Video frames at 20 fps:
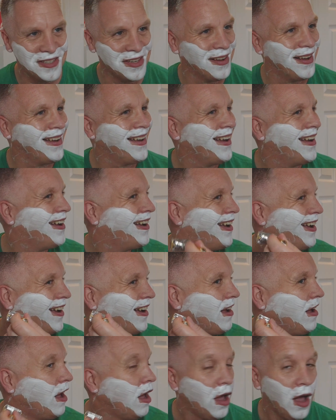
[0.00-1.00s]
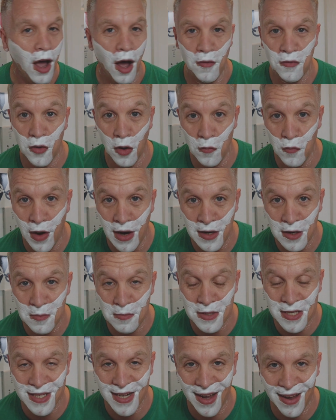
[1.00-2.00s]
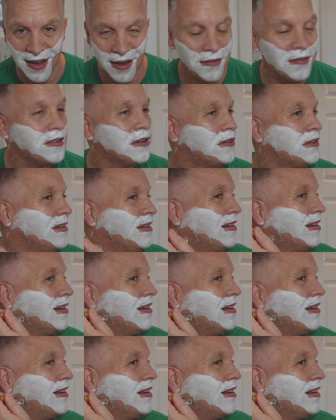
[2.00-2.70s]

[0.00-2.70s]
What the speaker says: I've gone random today, haven't I?